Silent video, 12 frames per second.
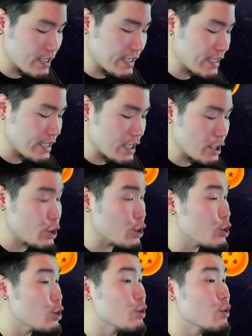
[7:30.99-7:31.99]
He gets a
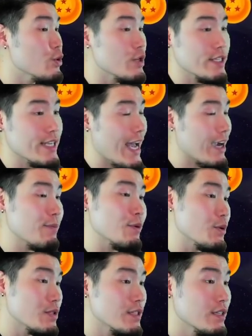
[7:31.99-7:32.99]
huge attack
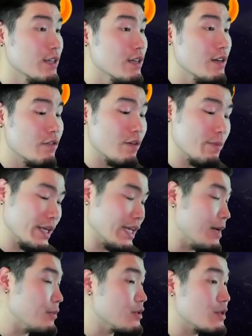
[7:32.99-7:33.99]
boost for being
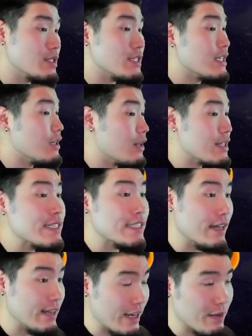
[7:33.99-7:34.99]
able to seal and
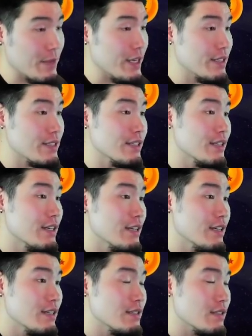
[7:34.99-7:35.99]
stun enemies.
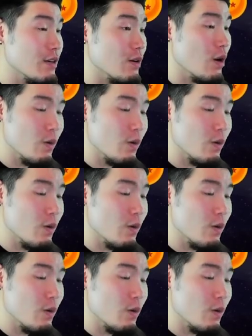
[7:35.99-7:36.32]
So, oh,